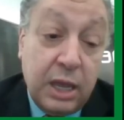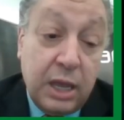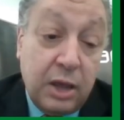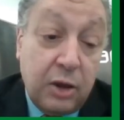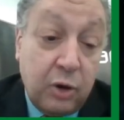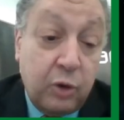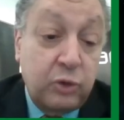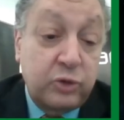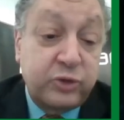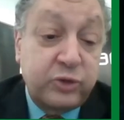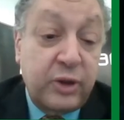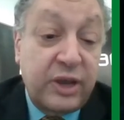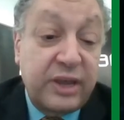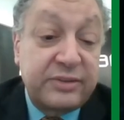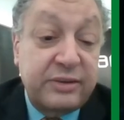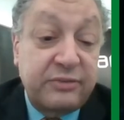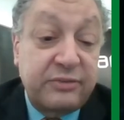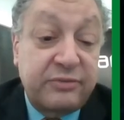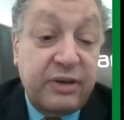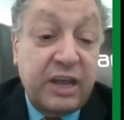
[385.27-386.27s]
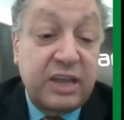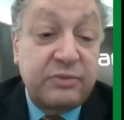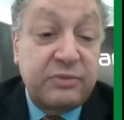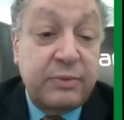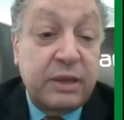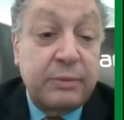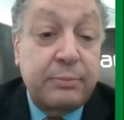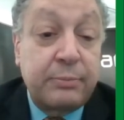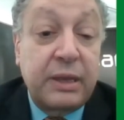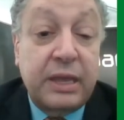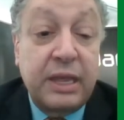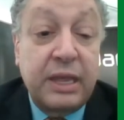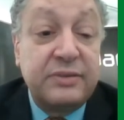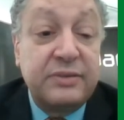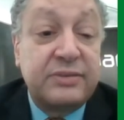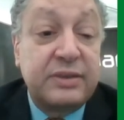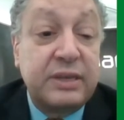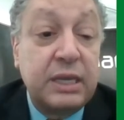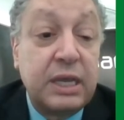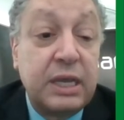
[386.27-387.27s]
Also, as defined by
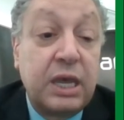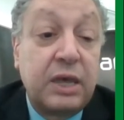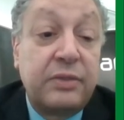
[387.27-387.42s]
McKinsey,